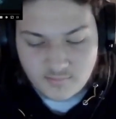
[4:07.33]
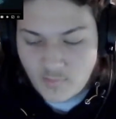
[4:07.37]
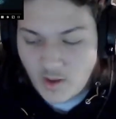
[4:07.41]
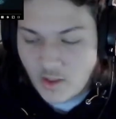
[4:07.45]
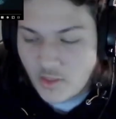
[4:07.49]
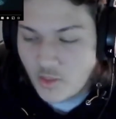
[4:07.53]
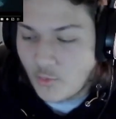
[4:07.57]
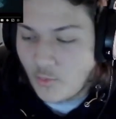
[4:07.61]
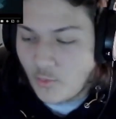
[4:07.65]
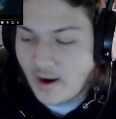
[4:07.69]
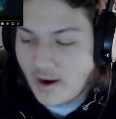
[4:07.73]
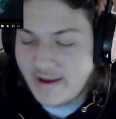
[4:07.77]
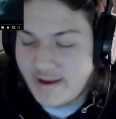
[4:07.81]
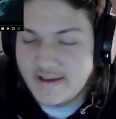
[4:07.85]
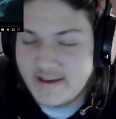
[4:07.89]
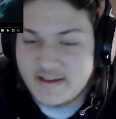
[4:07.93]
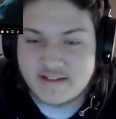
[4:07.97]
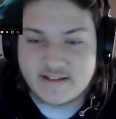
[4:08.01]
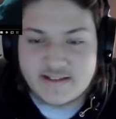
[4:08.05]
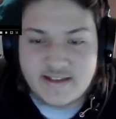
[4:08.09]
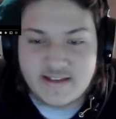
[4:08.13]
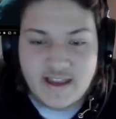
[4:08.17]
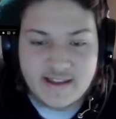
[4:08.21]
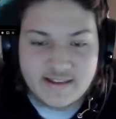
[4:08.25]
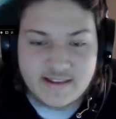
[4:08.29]
The way he
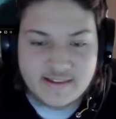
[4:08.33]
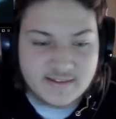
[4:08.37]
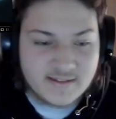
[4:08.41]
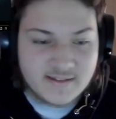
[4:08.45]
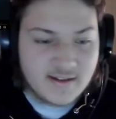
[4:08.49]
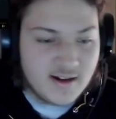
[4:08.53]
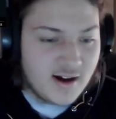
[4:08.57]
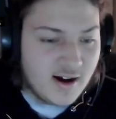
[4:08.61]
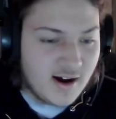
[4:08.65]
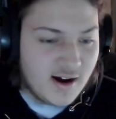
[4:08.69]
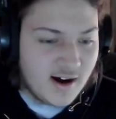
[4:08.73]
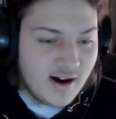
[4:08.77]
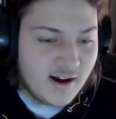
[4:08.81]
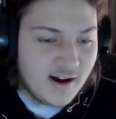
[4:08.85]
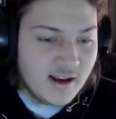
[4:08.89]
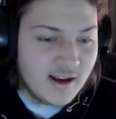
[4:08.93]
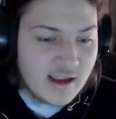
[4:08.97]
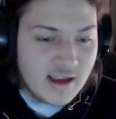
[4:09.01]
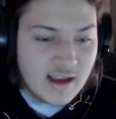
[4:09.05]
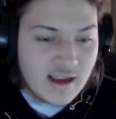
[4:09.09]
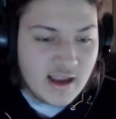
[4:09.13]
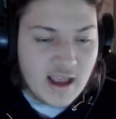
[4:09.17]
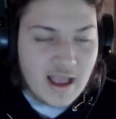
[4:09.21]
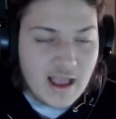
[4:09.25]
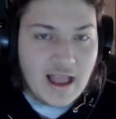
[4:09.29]
said,
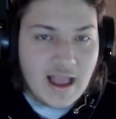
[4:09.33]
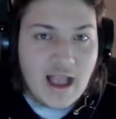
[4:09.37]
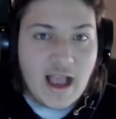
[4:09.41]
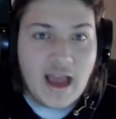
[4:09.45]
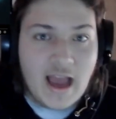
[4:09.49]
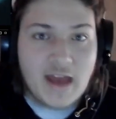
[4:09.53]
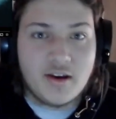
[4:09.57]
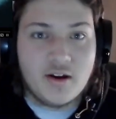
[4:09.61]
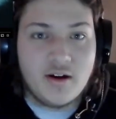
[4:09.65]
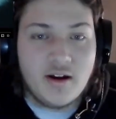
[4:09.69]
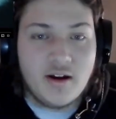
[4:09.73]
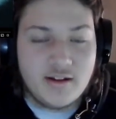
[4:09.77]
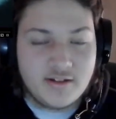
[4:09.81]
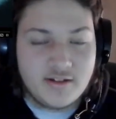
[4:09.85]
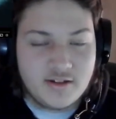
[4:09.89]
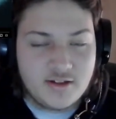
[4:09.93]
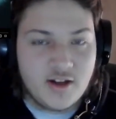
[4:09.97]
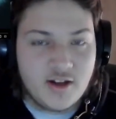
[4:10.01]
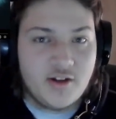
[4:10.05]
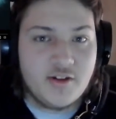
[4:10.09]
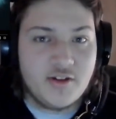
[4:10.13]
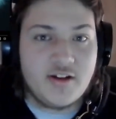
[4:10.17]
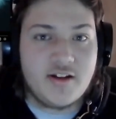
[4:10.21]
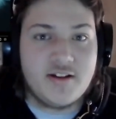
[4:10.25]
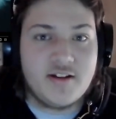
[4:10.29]
you
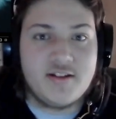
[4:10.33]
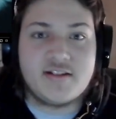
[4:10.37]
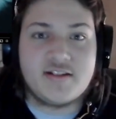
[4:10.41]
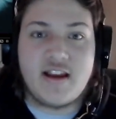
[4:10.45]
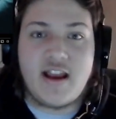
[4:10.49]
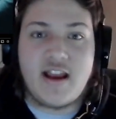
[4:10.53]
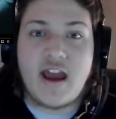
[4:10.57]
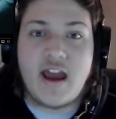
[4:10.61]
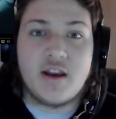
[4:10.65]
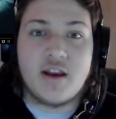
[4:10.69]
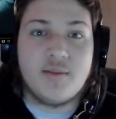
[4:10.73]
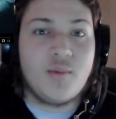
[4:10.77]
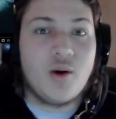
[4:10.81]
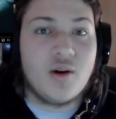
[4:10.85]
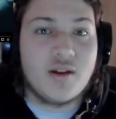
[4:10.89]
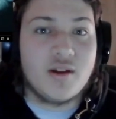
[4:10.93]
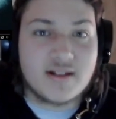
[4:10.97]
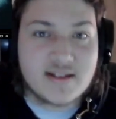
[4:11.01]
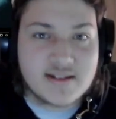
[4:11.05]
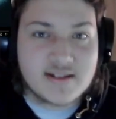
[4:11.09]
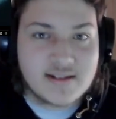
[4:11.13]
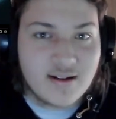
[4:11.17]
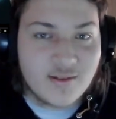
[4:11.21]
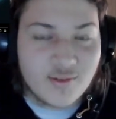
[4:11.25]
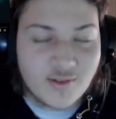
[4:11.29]
know, you could say anabolic
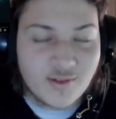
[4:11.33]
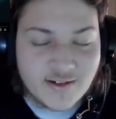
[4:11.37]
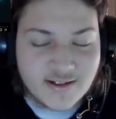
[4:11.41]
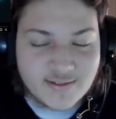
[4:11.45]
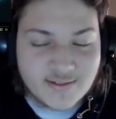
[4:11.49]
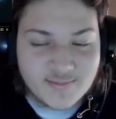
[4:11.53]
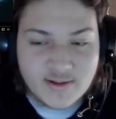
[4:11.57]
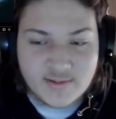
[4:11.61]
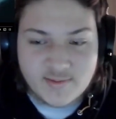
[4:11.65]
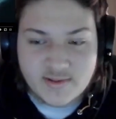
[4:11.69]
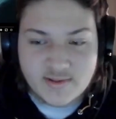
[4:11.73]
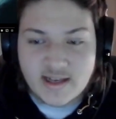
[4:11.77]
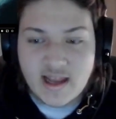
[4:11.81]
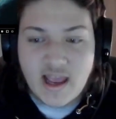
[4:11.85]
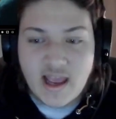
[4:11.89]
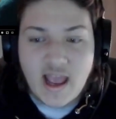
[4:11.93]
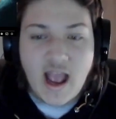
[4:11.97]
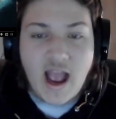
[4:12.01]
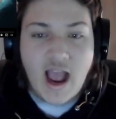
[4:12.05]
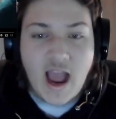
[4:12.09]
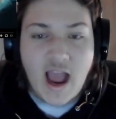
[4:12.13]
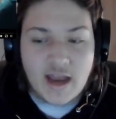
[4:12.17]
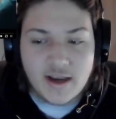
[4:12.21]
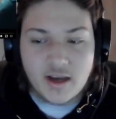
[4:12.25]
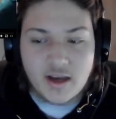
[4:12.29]
steroids, but
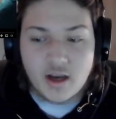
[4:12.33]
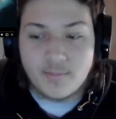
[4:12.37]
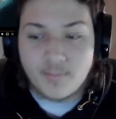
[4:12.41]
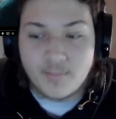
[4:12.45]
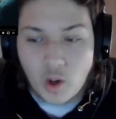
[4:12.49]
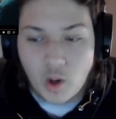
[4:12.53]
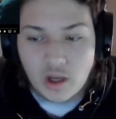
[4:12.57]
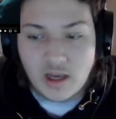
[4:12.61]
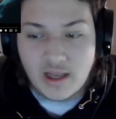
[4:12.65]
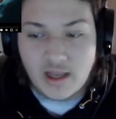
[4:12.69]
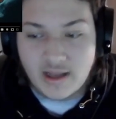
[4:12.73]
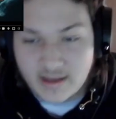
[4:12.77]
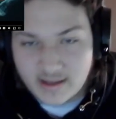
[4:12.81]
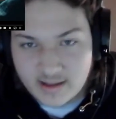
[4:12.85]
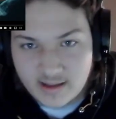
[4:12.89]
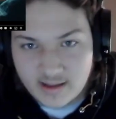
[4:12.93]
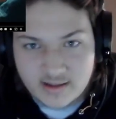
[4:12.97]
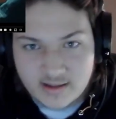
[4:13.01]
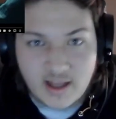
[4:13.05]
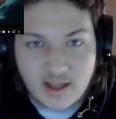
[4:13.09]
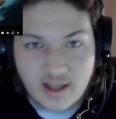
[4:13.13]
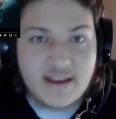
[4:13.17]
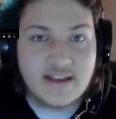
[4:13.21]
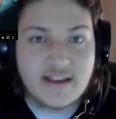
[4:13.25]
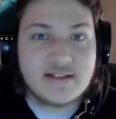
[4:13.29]
anabolic.
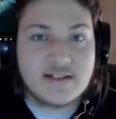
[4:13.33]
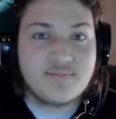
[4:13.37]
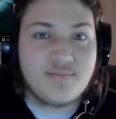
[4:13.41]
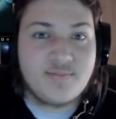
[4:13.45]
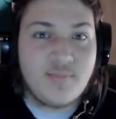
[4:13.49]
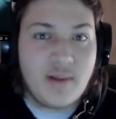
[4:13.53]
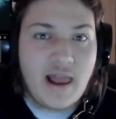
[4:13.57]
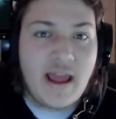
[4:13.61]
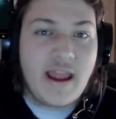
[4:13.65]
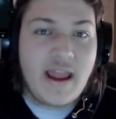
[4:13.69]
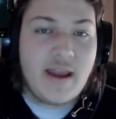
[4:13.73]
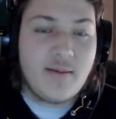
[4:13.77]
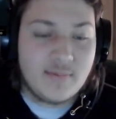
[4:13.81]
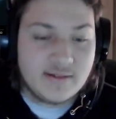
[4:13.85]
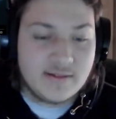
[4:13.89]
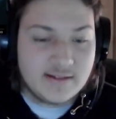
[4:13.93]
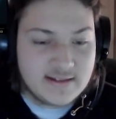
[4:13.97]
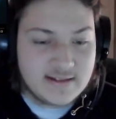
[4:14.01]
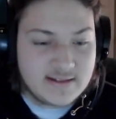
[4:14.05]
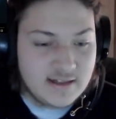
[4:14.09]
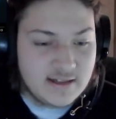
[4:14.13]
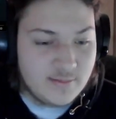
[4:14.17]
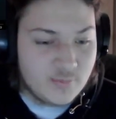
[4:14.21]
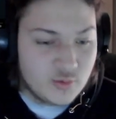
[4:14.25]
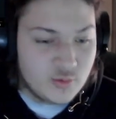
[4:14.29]
Like, he's playing with the
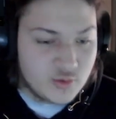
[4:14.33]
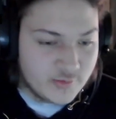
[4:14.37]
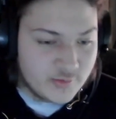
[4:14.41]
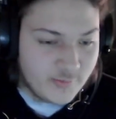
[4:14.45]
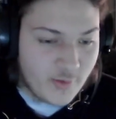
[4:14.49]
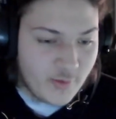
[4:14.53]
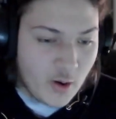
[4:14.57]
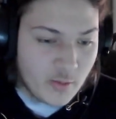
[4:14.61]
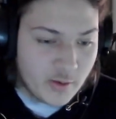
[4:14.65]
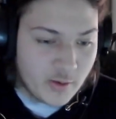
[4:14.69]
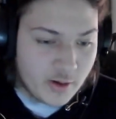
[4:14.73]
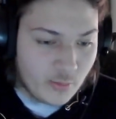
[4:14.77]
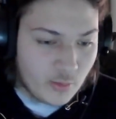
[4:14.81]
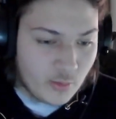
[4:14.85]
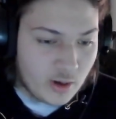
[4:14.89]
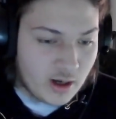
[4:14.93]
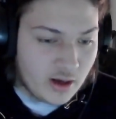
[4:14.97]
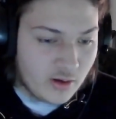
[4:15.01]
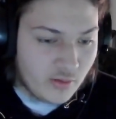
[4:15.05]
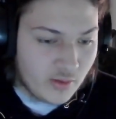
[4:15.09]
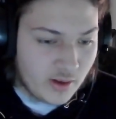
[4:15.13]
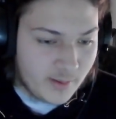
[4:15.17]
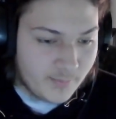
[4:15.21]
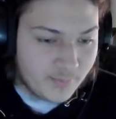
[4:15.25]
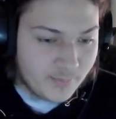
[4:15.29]
syllables very
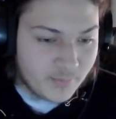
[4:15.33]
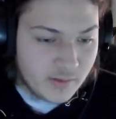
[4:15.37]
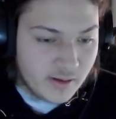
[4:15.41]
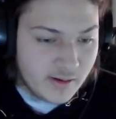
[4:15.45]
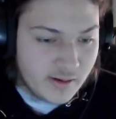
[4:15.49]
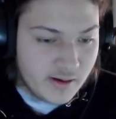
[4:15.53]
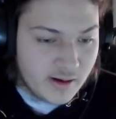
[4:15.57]
well then.